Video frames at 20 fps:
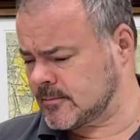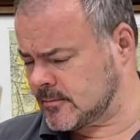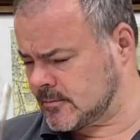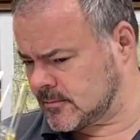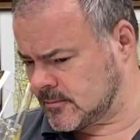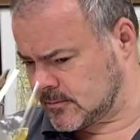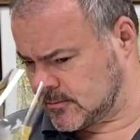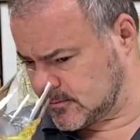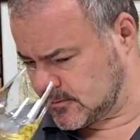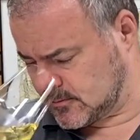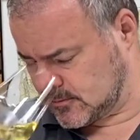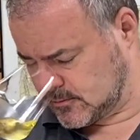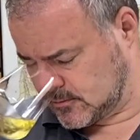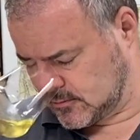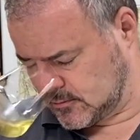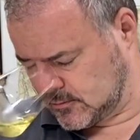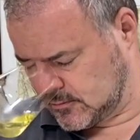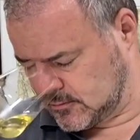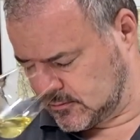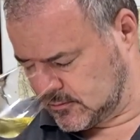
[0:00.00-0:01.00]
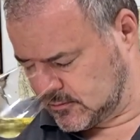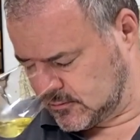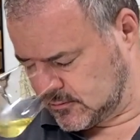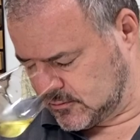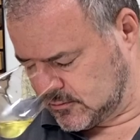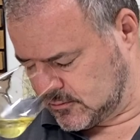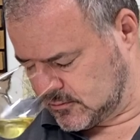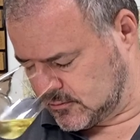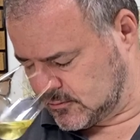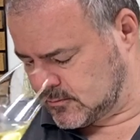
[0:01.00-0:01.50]

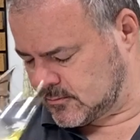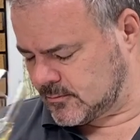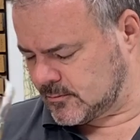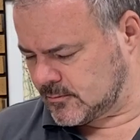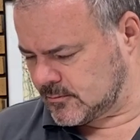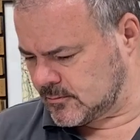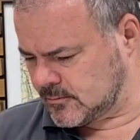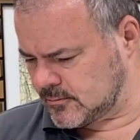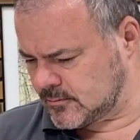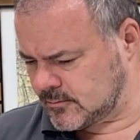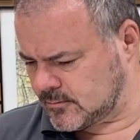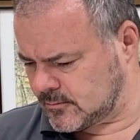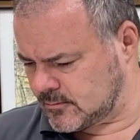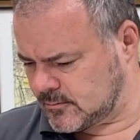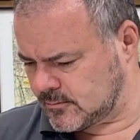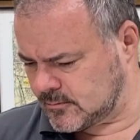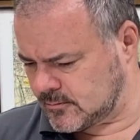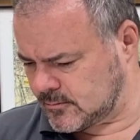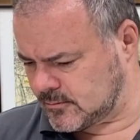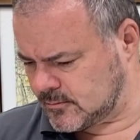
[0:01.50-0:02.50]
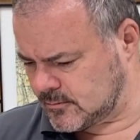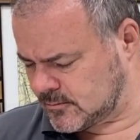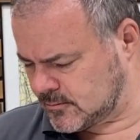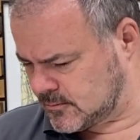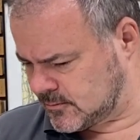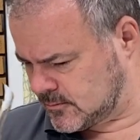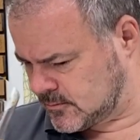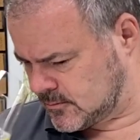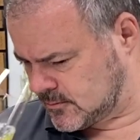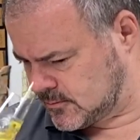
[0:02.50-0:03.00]

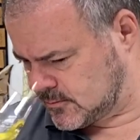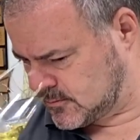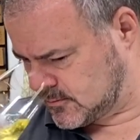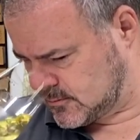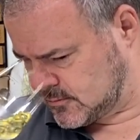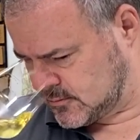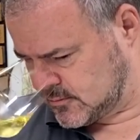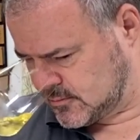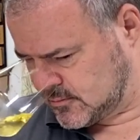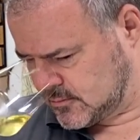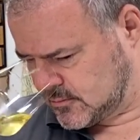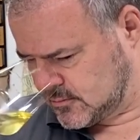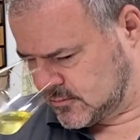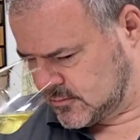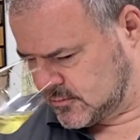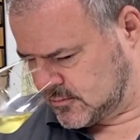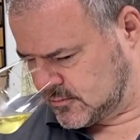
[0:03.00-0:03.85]
Nothing is said.